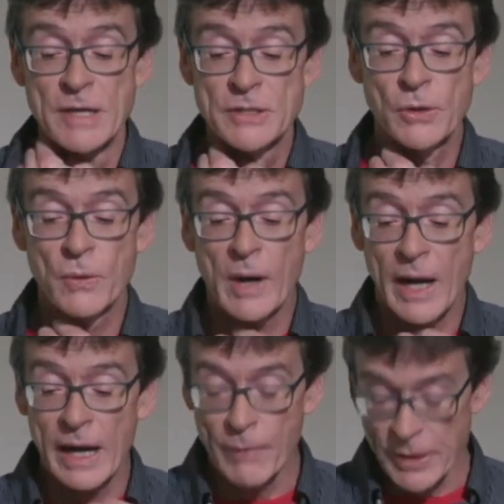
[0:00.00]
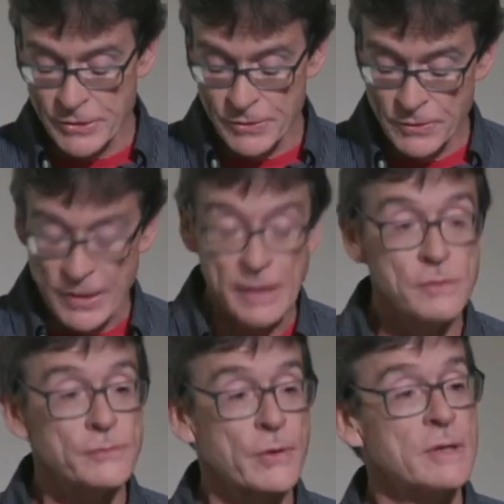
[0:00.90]
So I want to thank
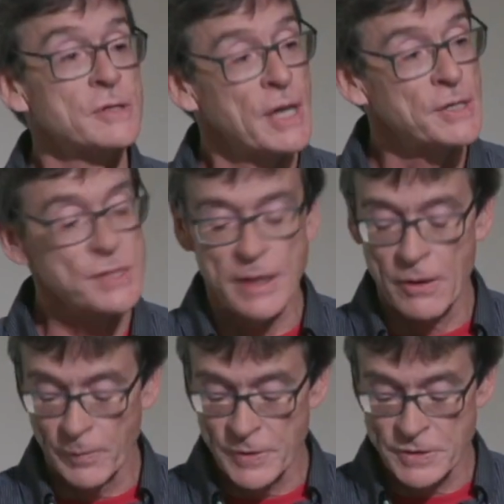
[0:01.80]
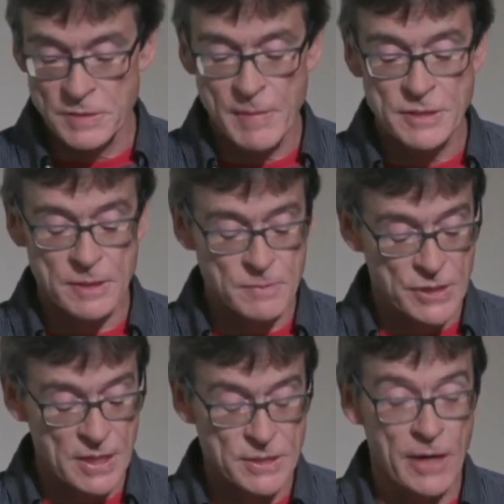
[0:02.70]
you for your attention. I hope this has made some
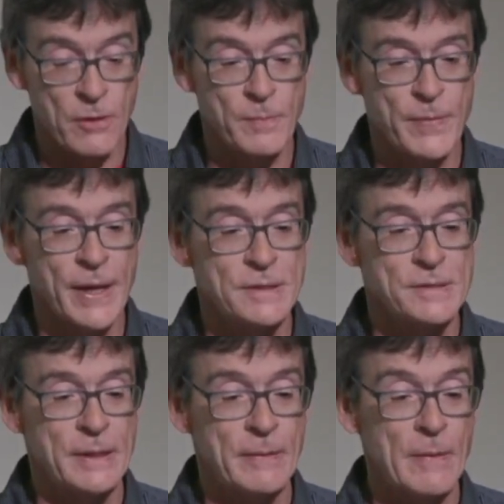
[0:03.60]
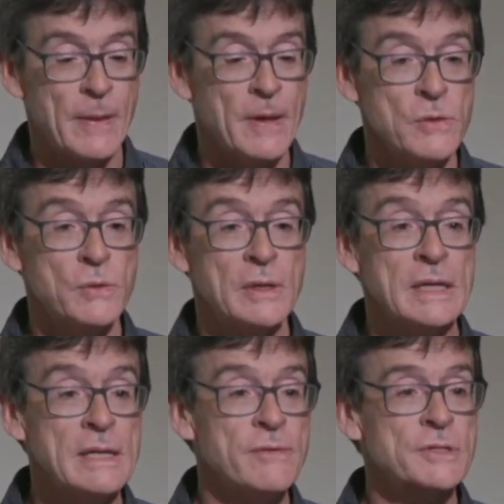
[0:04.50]
sense. I hope that you can
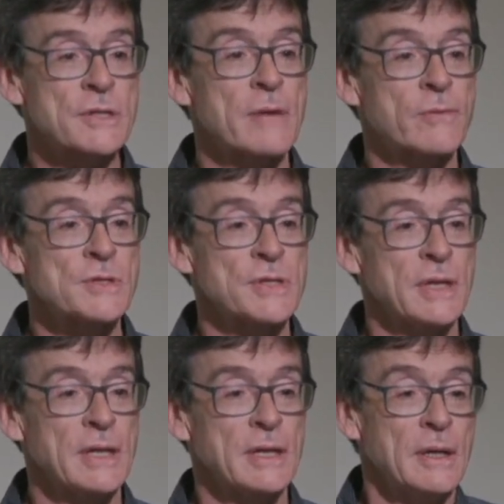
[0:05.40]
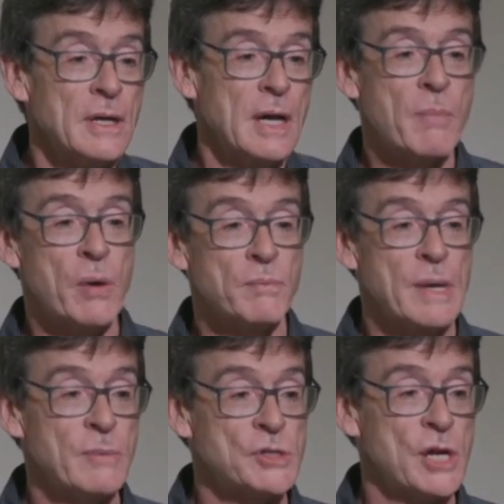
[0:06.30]
leave this conference thinking about
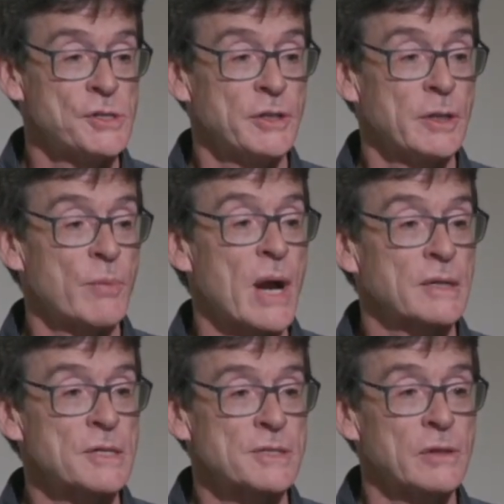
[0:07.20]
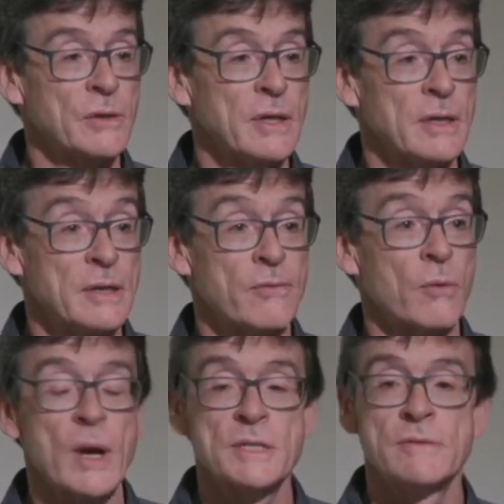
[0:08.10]
maybe changing your practice and looking at
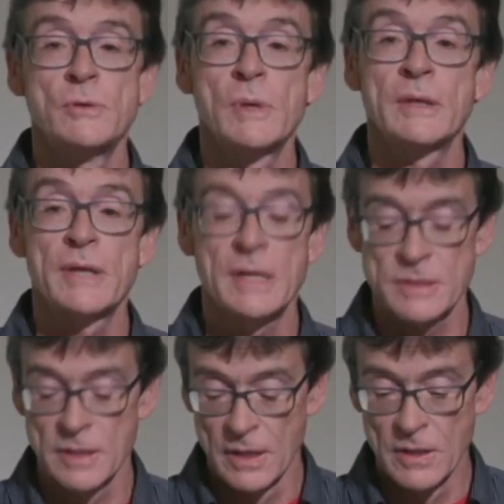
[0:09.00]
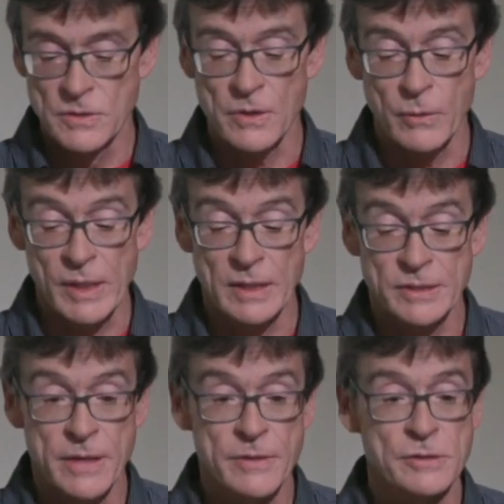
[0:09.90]
different ways of doing things so that we can
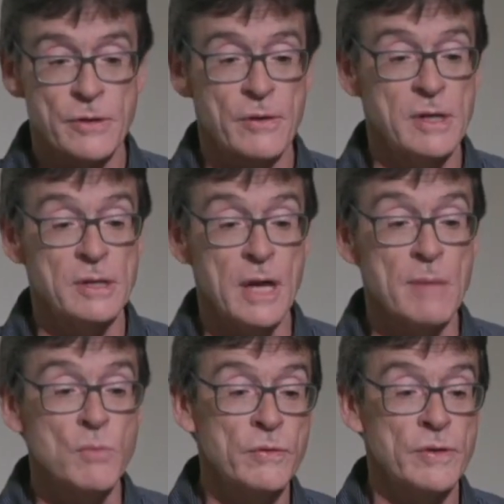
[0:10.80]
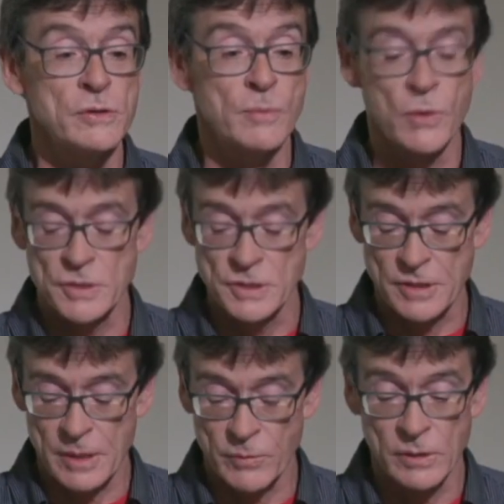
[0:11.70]
tell the story and move into a more
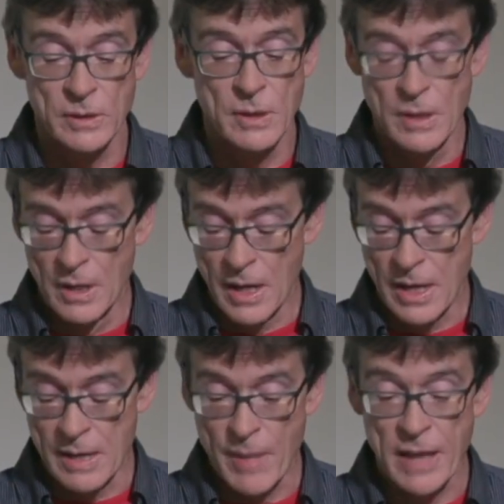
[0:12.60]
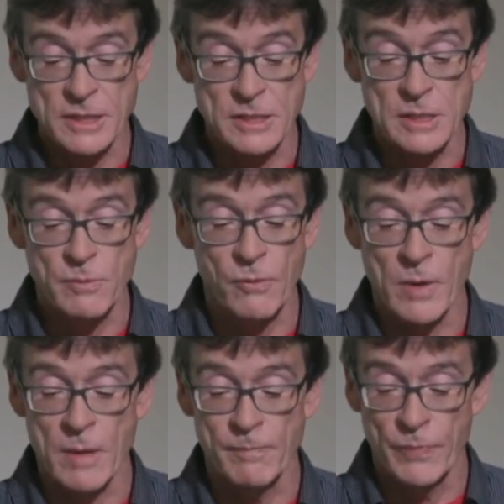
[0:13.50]
sustainable impact assessment
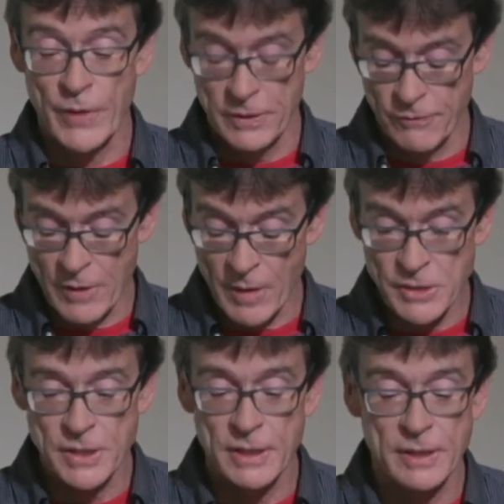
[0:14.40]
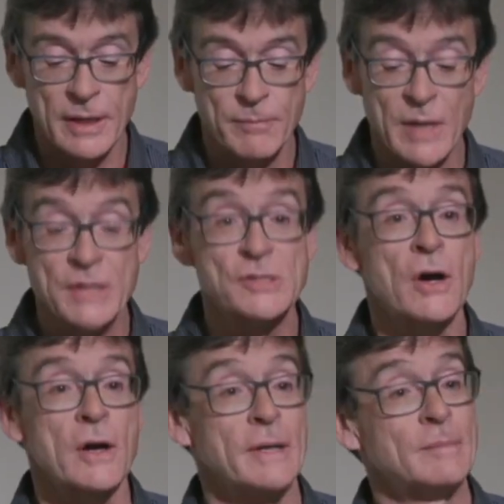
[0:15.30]
realm. Thank you very much, and let's
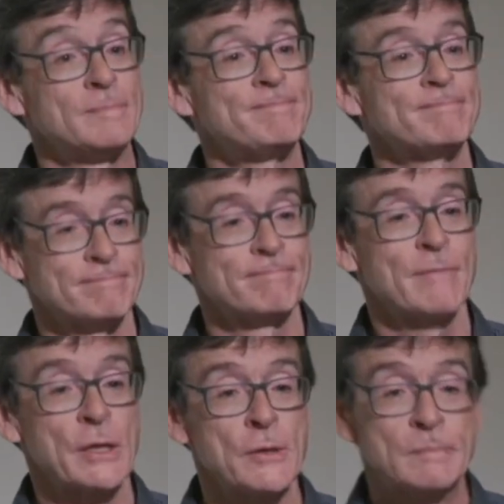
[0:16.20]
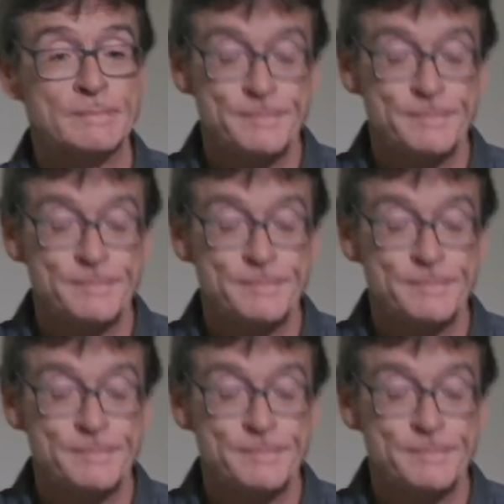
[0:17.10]
talk. Thank you.